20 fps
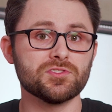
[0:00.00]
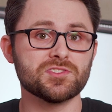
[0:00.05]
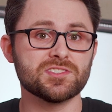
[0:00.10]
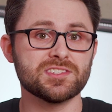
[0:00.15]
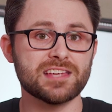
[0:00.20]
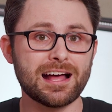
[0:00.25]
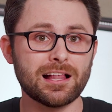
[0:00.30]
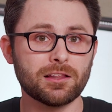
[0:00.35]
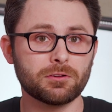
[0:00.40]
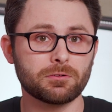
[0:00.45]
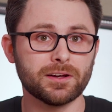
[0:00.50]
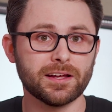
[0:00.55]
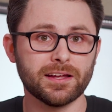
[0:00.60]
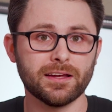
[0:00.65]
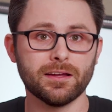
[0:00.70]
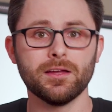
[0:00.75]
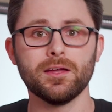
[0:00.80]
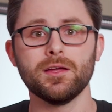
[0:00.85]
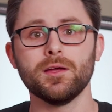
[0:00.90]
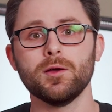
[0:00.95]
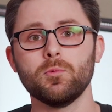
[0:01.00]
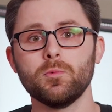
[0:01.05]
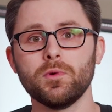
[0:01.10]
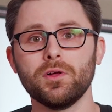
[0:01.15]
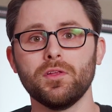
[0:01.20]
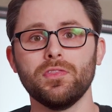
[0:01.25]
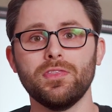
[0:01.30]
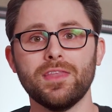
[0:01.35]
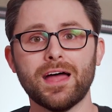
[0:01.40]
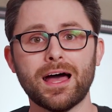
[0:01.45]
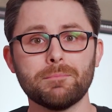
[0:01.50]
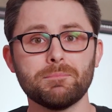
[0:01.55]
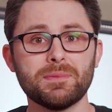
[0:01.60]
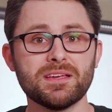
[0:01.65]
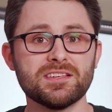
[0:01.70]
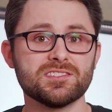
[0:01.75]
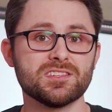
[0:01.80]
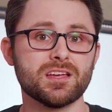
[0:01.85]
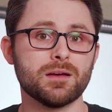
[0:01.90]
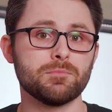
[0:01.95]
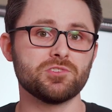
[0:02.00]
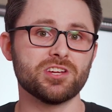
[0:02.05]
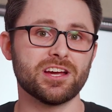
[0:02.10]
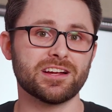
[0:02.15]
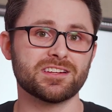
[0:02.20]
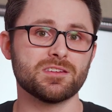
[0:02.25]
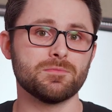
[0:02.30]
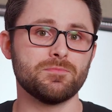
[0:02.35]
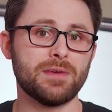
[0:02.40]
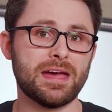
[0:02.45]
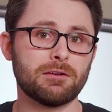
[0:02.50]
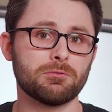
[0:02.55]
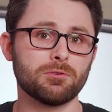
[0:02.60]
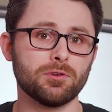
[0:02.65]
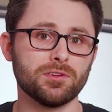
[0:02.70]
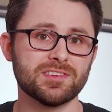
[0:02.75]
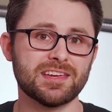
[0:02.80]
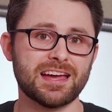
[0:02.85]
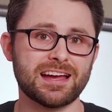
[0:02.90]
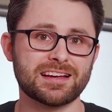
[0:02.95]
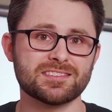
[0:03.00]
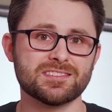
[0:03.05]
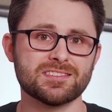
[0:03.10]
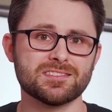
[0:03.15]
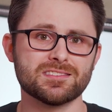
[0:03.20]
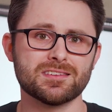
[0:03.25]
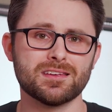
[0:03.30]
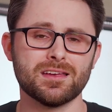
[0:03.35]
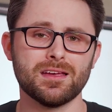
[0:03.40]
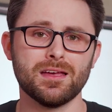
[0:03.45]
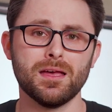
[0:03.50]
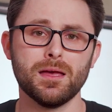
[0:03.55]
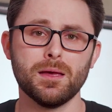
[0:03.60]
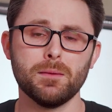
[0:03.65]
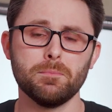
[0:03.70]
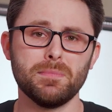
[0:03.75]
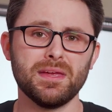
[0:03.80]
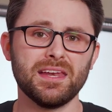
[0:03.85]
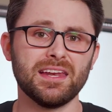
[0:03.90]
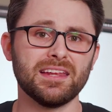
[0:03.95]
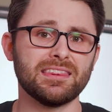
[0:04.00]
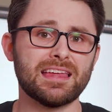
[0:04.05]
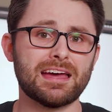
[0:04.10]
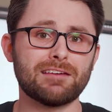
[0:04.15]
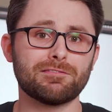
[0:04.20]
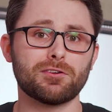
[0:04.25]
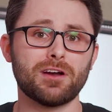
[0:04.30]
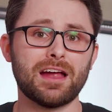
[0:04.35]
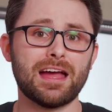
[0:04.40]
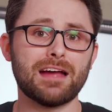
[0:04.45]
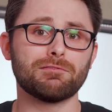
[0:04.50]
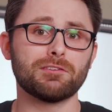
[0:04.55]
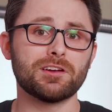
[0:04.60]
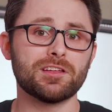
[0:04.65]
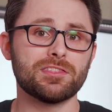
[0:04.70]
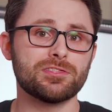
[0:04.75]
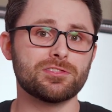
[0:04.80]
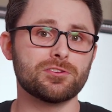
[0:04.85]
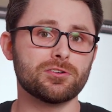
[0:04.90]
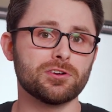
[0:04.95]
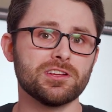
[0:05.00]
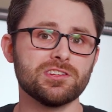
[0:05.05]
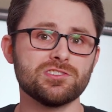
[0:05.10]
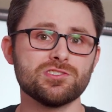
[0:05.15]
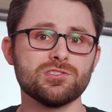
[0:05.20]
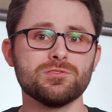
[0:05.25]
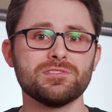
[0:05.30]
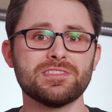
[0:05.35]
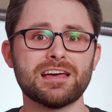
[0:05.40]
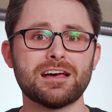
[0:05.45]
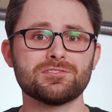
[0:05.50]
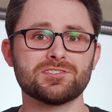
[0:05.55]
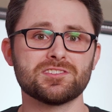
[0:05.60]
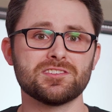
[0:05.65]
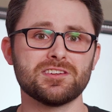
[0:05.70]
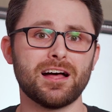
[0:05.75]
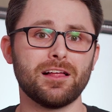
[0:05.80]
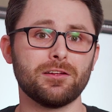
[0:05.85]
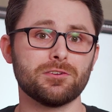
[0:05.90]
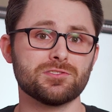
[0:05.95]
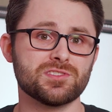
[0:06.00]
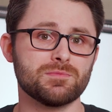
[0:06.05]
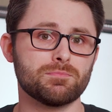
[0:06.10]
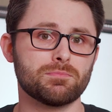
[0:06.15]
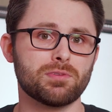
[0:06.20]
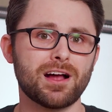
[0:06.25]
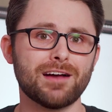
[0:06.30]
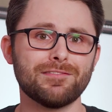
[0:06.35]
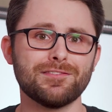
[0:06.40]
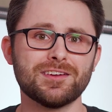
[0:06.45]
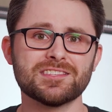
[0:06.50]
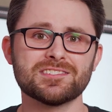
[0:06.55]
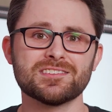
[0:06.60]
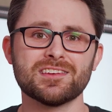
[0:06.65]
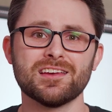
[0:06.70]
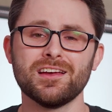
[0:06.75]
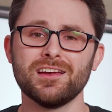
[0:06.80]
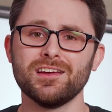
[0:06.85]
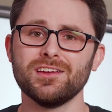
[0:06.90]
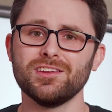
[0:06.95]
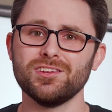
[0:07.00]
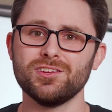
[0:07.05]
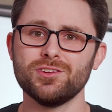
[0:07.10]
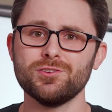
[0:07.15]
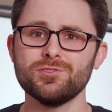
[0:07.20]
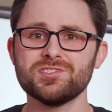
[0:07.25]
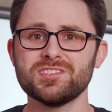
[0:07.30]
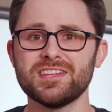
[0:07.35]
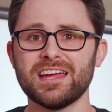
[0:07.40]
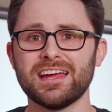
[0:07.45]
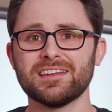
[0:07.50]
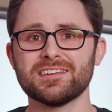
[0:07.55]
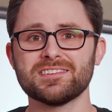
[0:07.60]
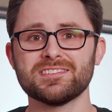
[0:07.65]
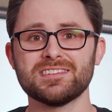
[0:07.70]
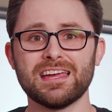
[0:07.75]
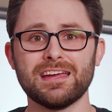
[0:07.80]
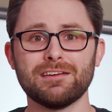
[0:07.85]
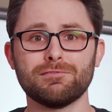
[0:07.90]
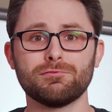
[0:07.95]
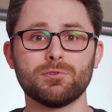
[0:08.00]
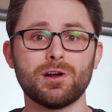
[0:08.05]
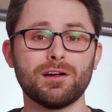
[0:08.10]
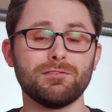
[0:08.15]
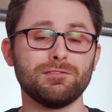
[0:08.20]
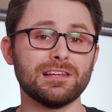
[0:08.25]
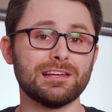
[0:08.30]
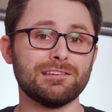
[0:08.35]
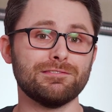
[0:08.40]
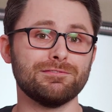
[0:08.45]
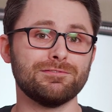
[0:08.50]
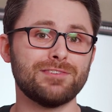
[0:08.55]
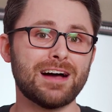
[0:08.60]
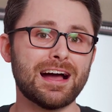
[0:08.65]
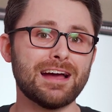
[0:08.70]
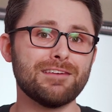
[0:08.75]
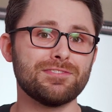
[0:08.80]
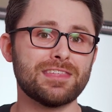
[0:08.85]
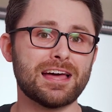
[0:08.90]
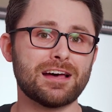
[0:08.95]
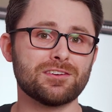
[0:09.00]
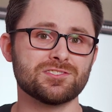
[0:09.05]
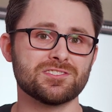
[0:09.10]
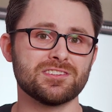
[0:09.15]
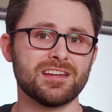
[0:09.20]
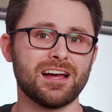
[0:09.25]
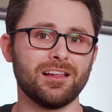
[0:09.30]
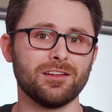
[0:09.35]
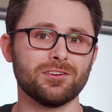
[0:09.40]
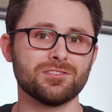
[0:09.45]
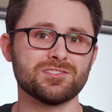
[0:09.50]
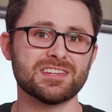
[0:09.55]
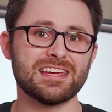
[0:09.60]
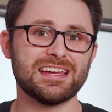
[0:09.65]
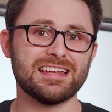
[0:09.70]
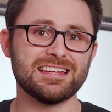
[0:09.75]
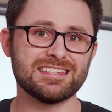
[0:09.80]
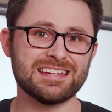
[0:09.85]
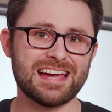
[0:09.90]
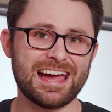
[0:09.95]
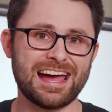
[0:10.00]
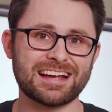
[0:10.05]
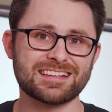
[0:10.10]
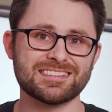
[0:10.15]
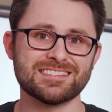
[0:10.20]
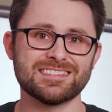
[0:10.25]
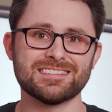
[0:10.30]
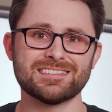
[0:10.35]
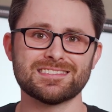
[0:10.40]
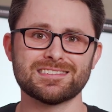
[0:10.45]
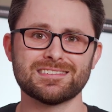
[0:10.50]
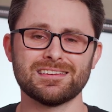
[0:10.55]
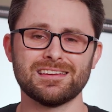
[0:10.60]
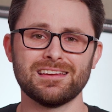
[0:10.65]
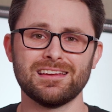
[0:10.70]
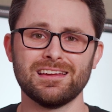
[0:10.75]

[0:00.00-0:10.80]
salary will not be subject to payroll taxes, meaning that for every $32,000 in profits, you stand to save roughly $5,000 in taxes.